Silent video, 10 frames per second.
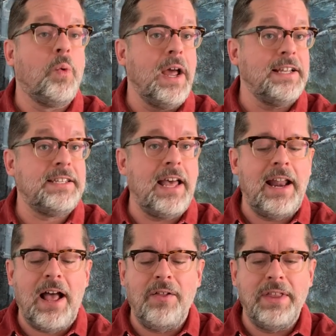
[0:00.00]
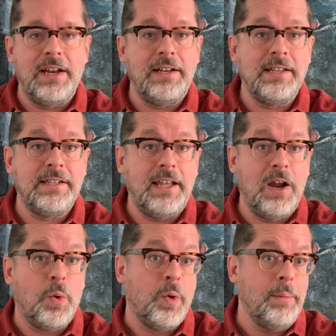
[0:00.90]
right side out that it doesn't
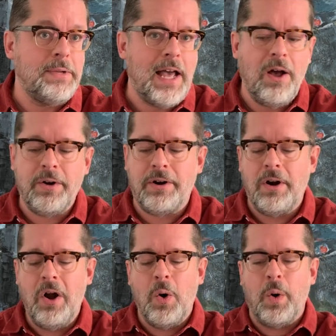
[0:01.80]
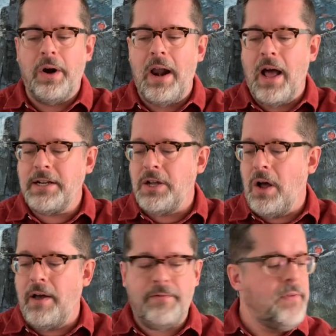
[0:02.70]
get ripped out or, or knocked
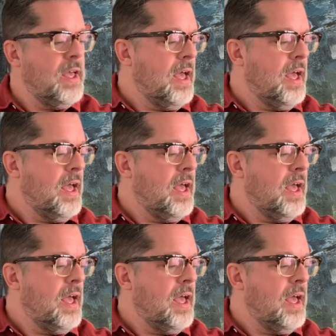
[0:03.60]
off.